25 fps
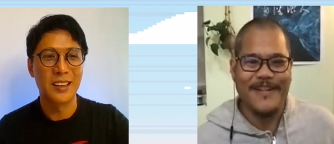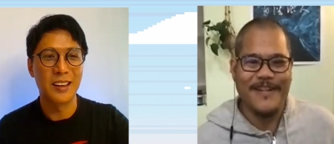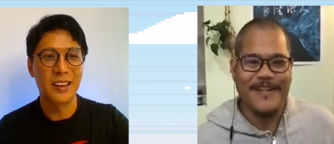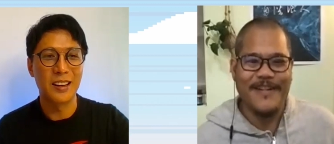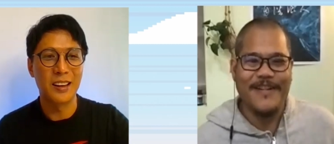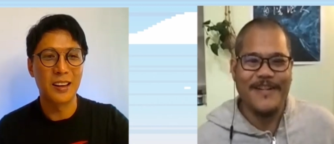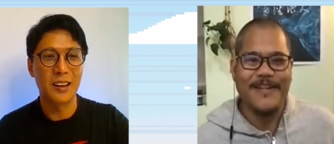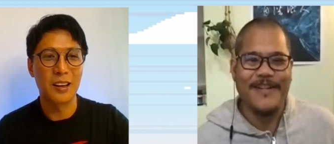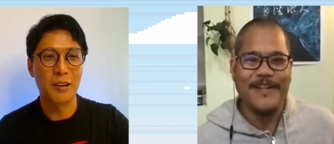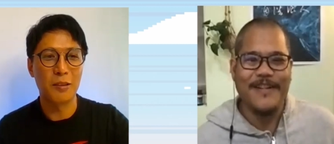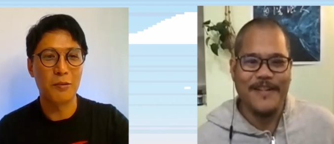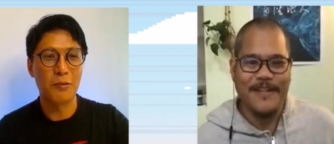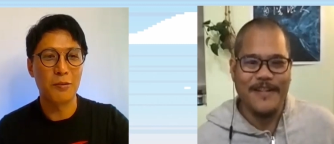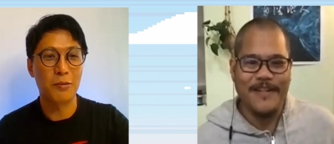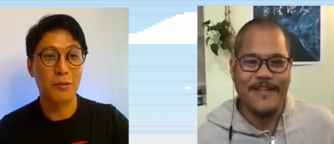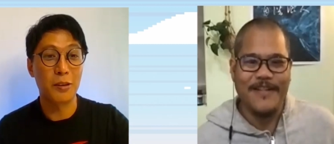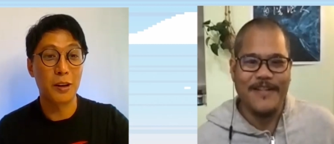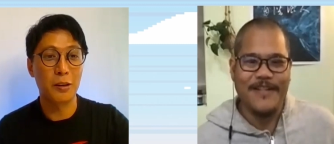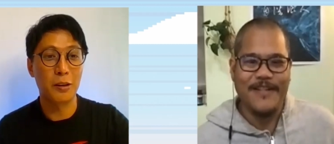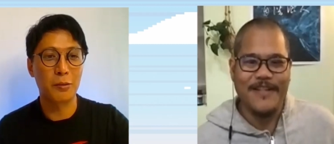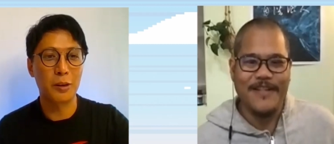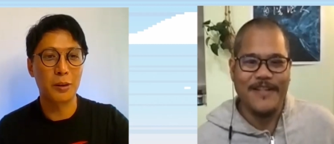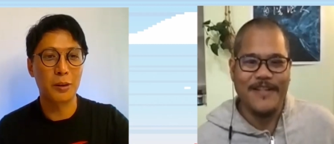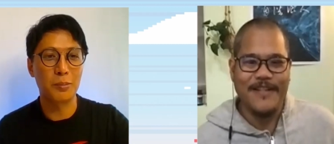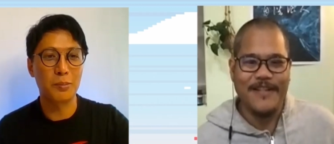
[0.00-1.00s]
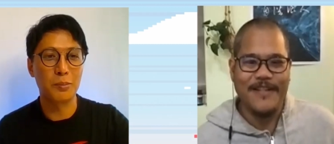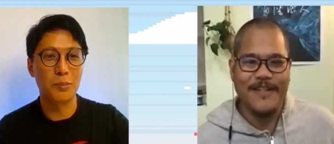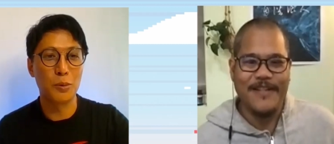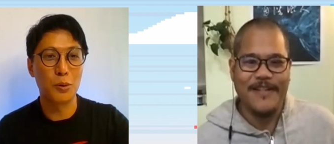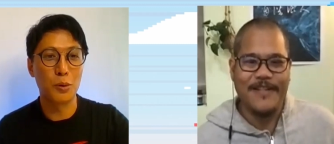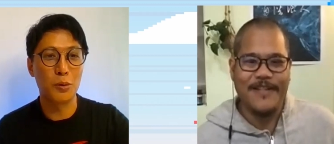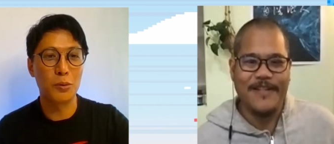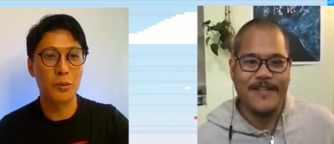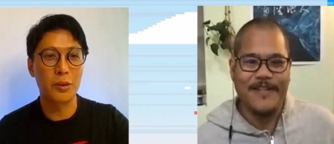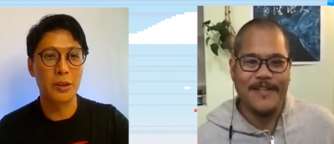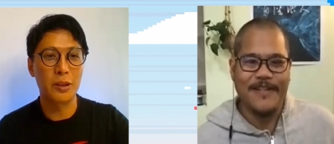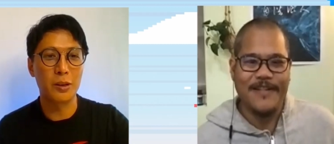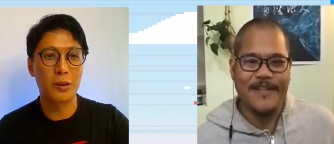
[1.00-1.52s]
Speaker 1: Uh, favorite
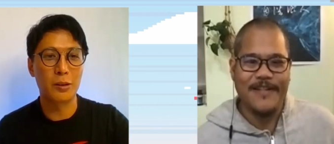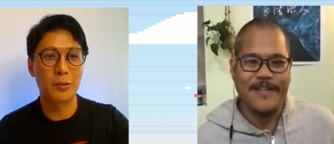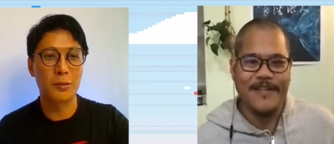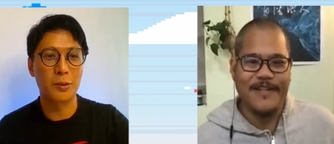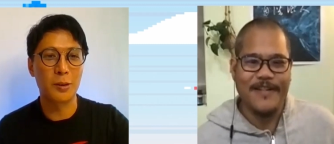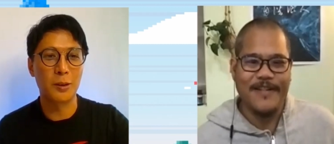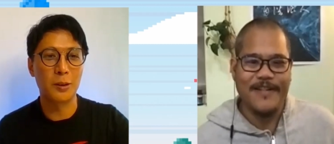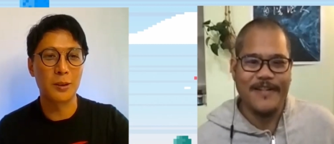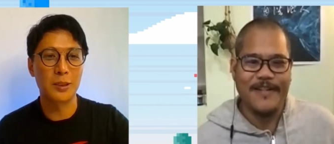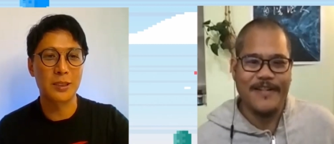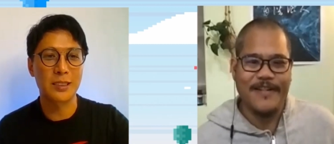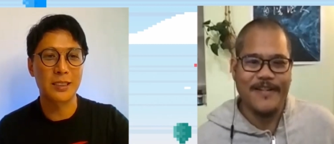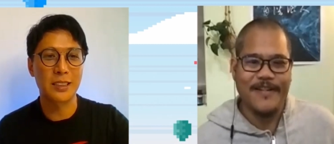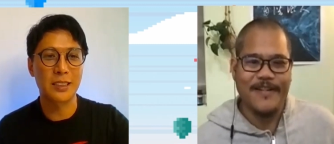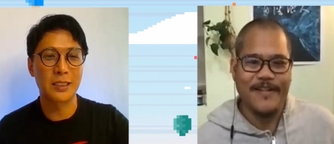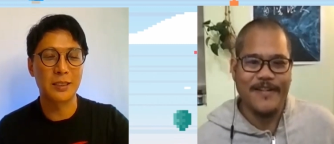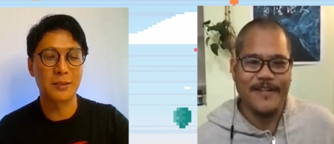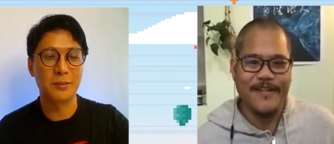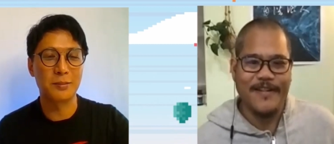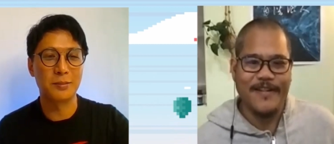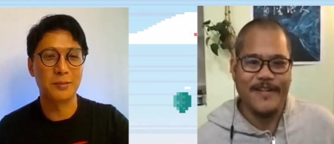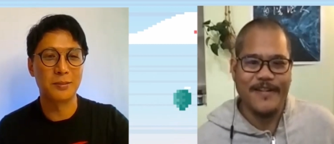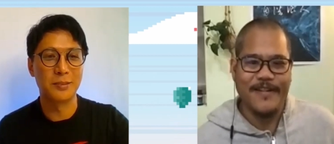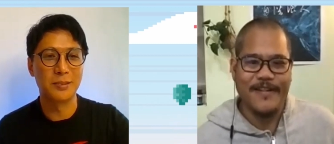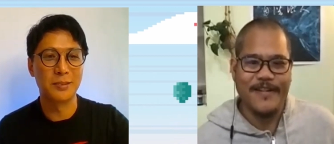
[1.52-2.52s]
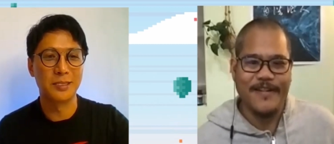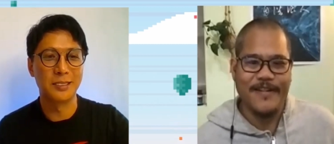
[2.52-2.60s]
movie of all time?